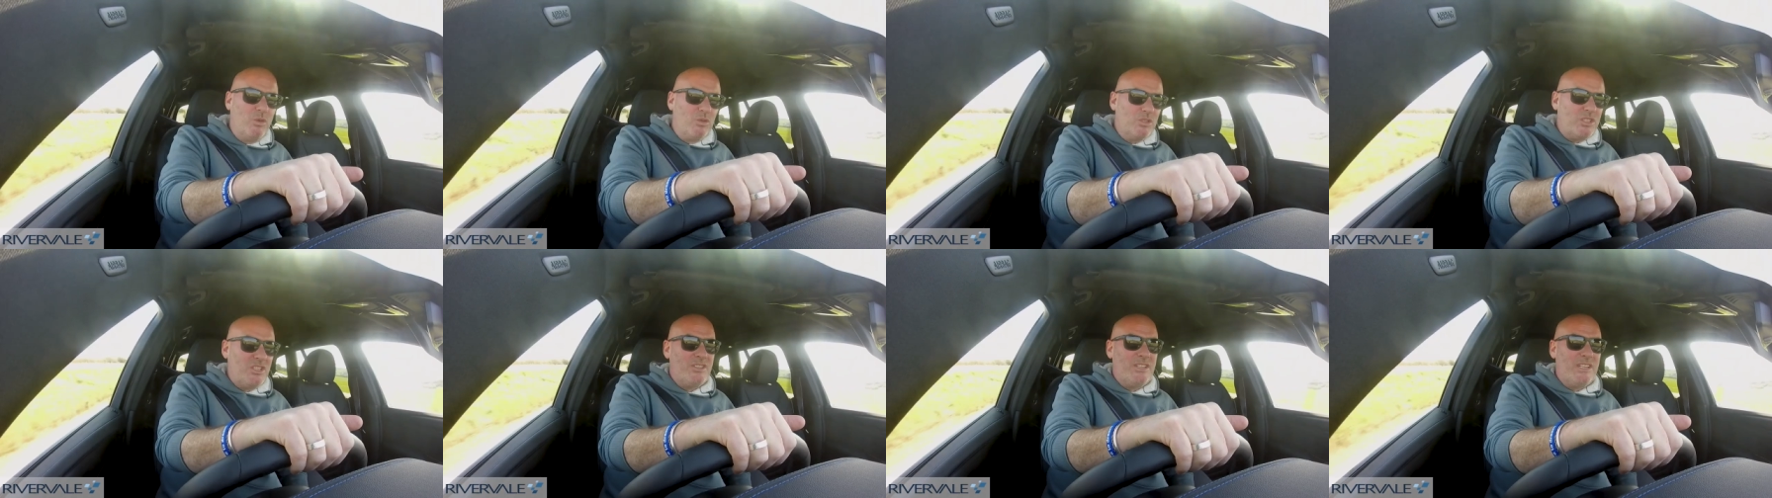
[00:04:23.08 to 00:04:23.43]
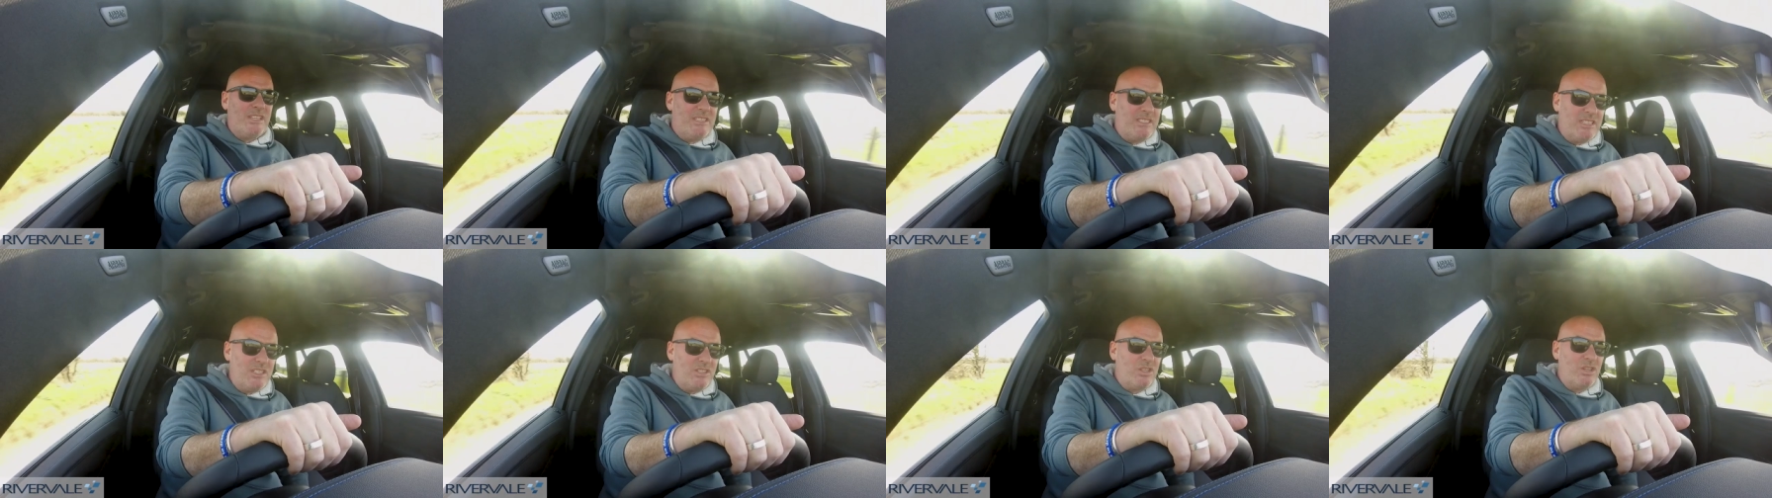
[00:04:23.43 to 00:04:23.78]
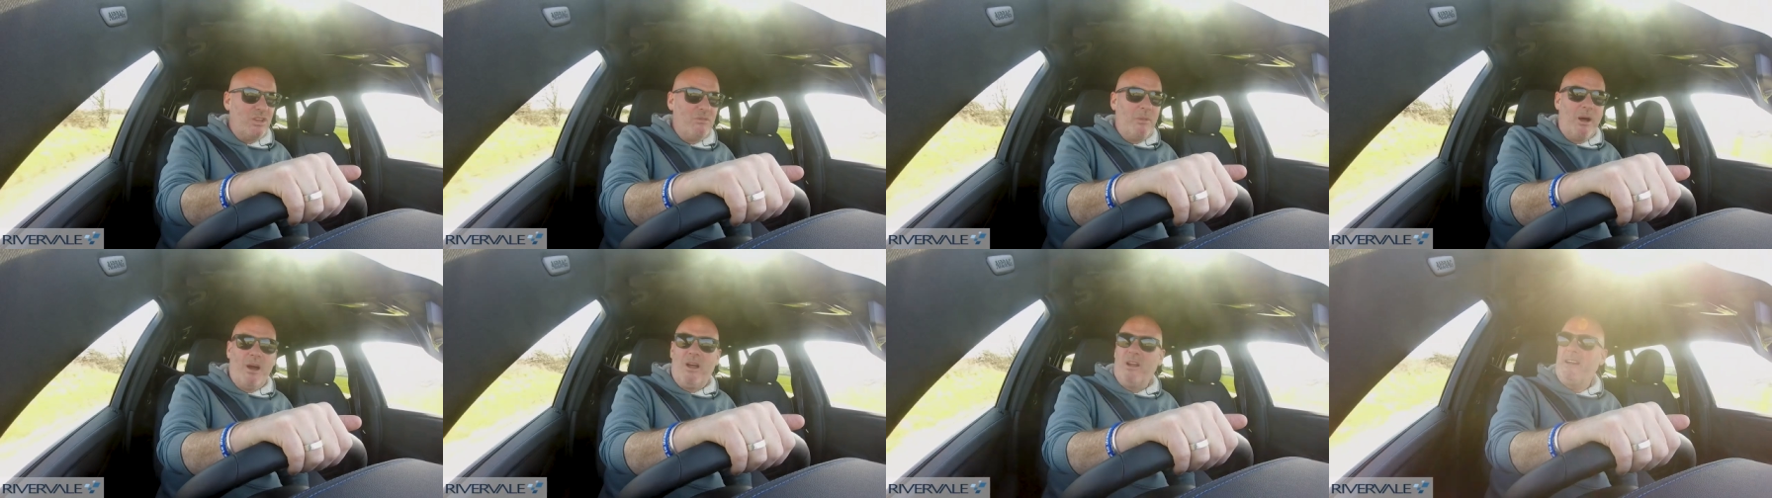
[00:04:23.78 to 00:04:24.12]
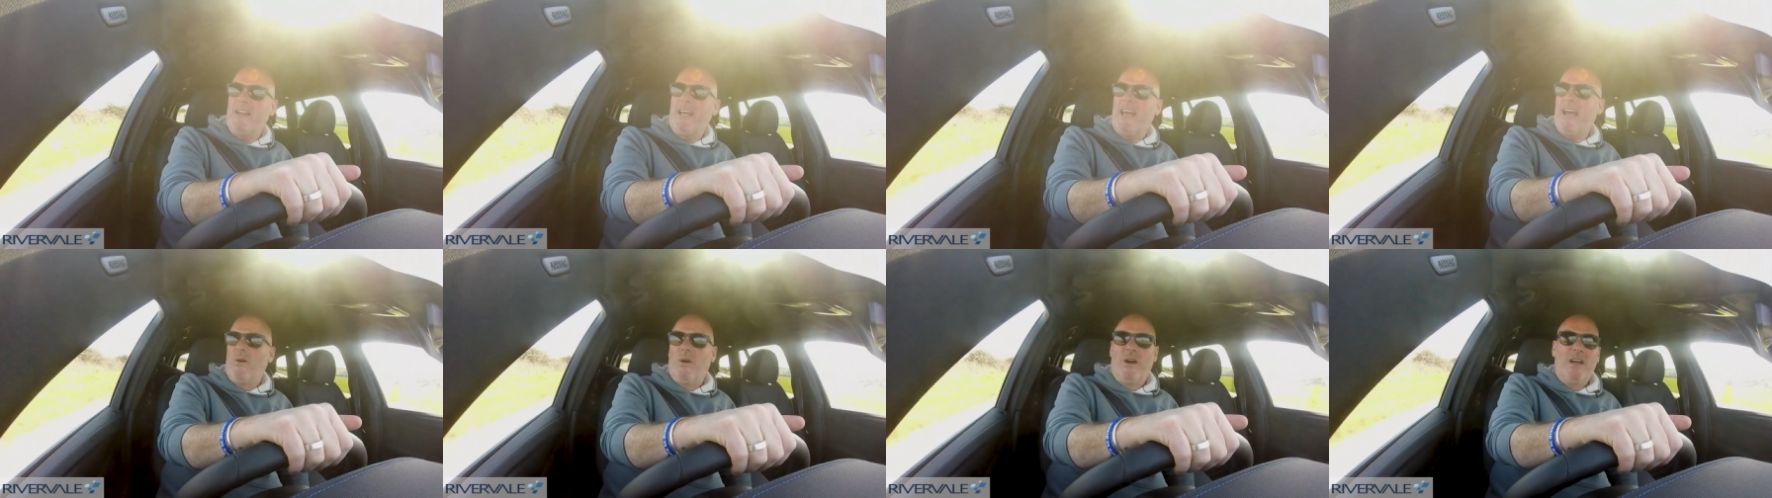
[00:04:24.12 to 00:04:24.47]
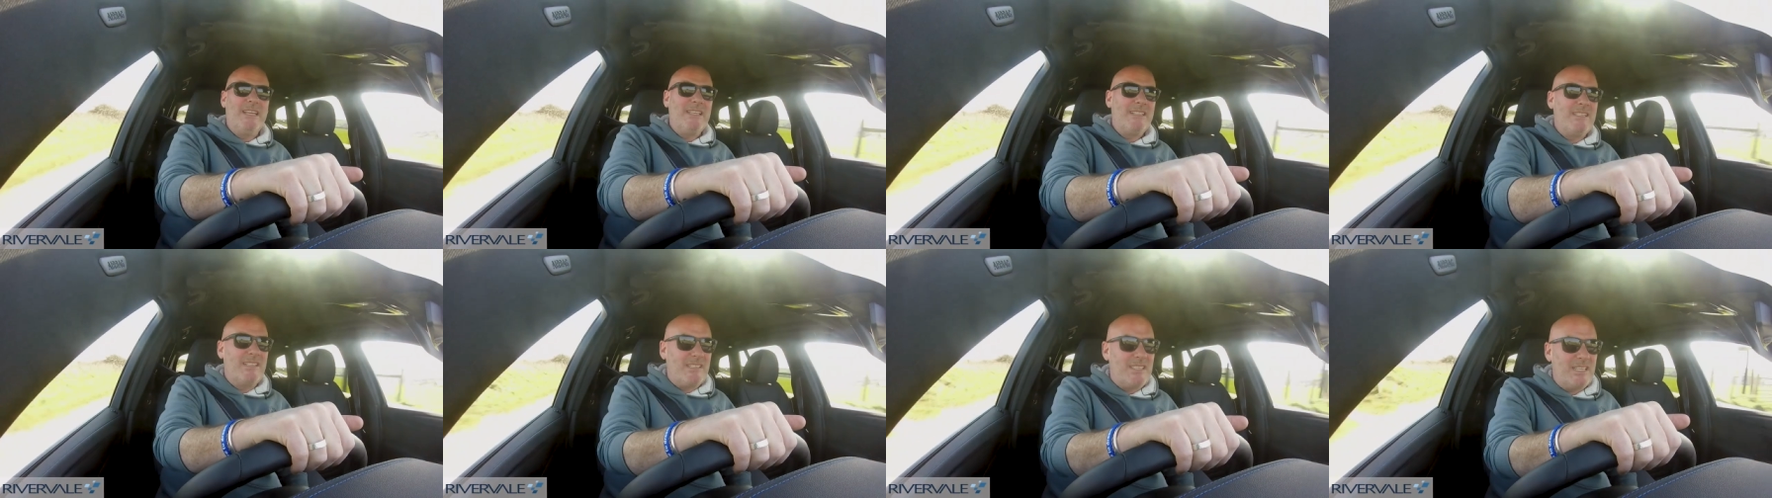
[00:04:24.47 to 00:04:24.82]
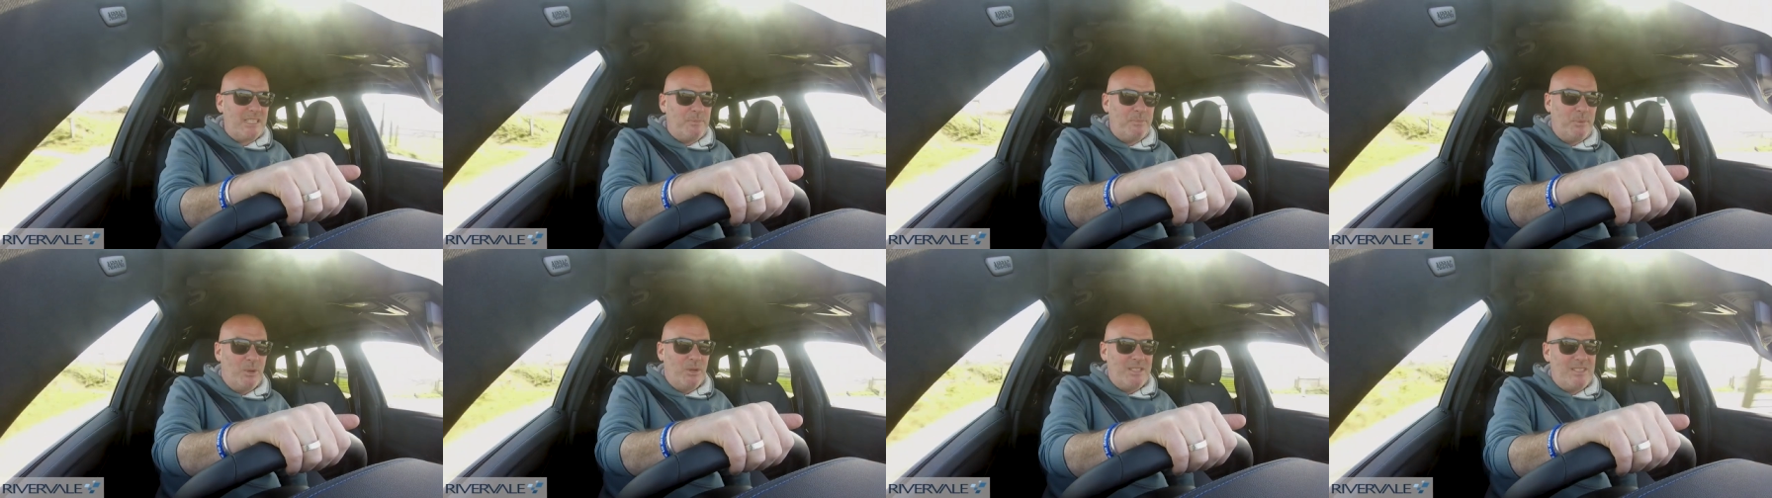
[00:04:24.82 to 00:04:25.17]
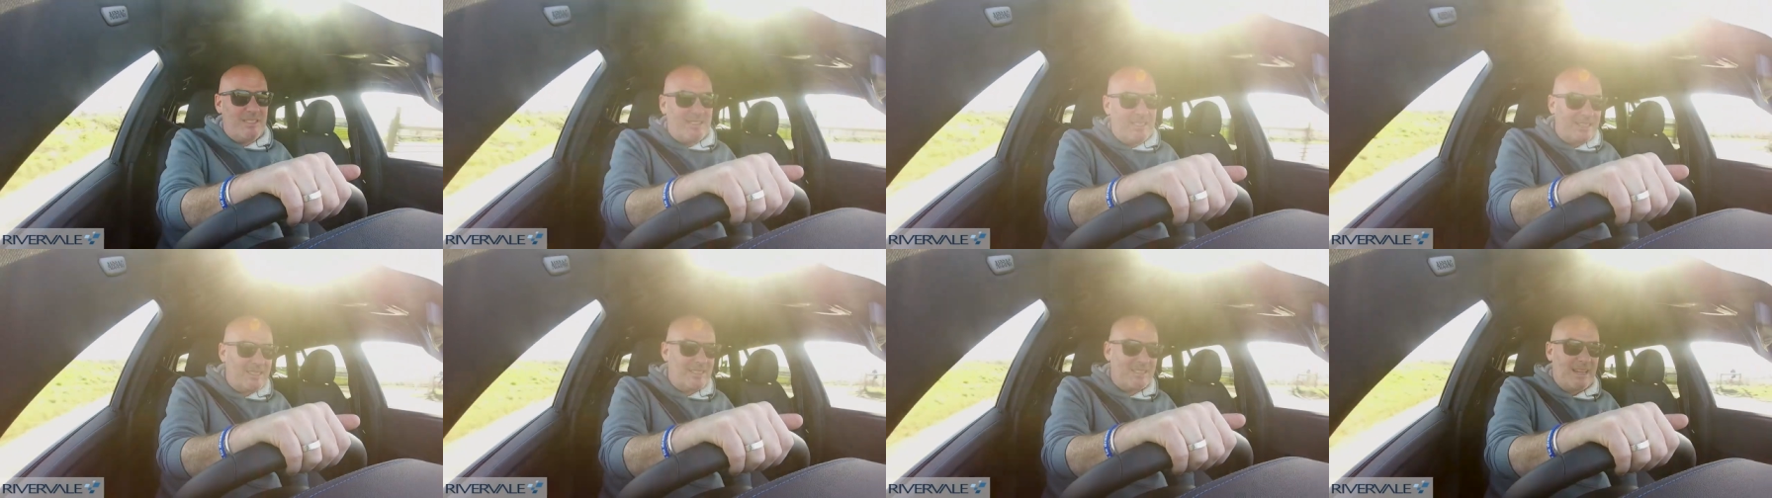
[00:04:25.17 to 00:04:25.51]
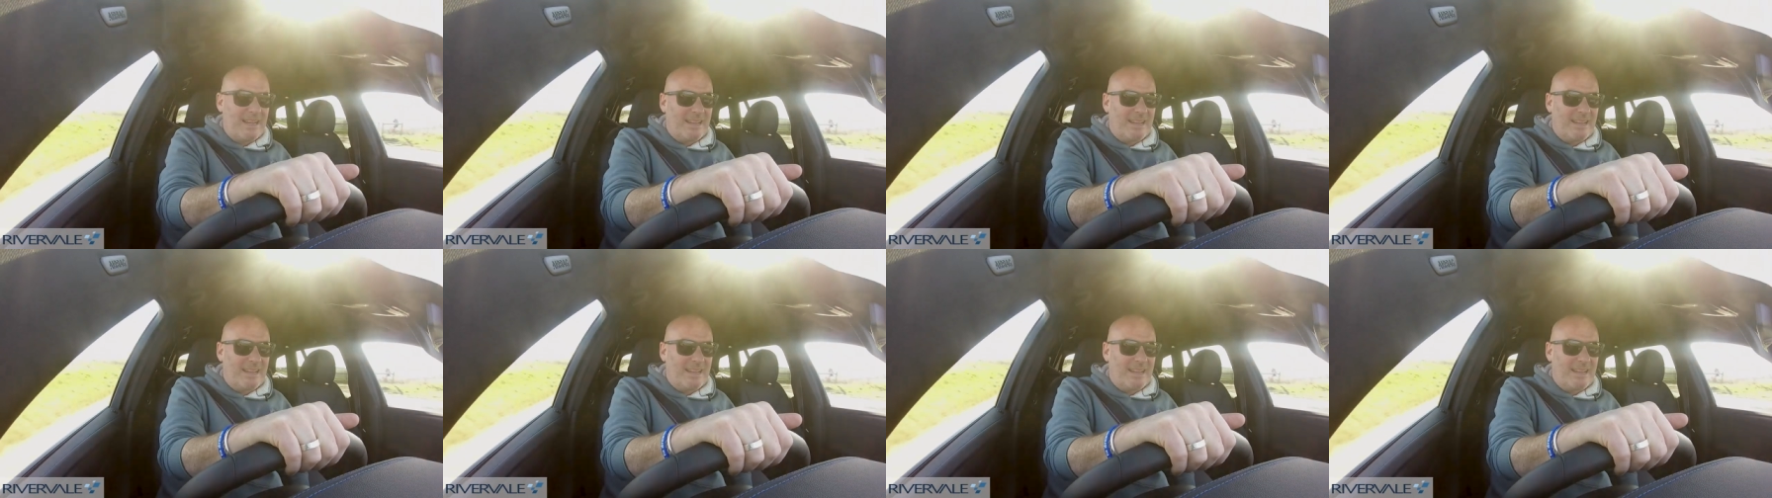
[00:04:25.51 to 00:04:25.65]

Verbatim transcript: 0 to 62 mile an hour in 6.6